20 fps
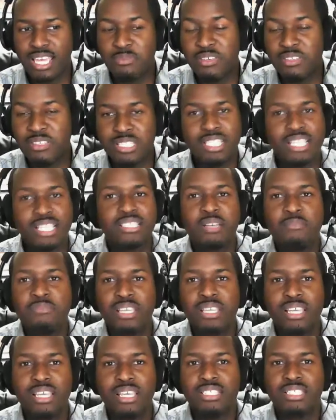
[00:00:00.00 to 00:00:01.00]
I mean, there's
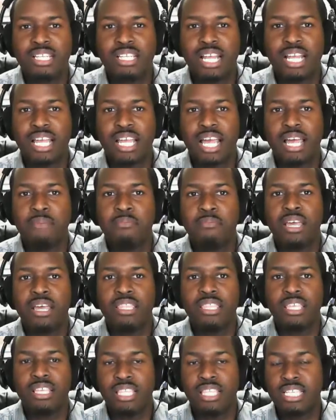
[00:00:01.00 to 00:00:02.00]
some days there are
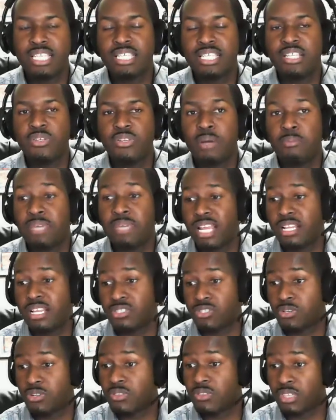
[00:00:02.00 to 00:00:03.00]
days I know I'm
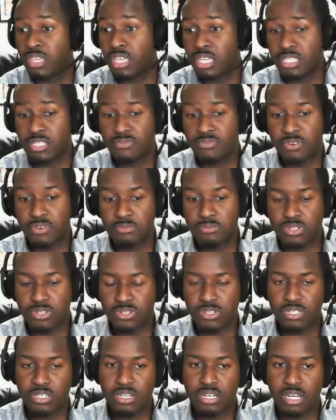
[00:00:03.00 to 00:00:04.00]
getting certain things from
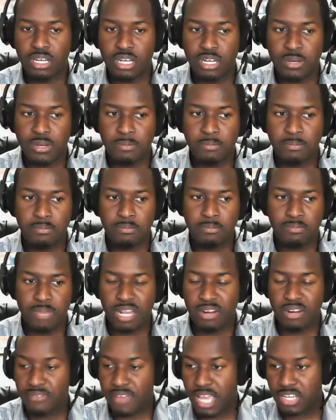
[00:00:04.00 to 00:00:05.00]
certain
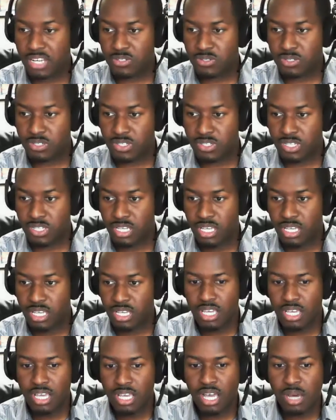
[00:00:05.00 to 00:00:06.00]
manufacturers,
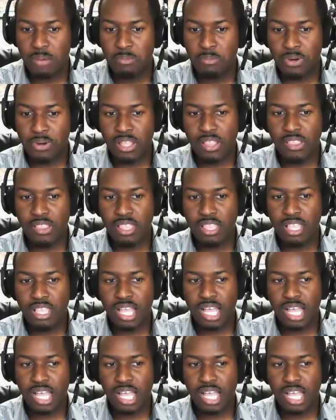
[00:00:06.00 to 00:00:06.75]
but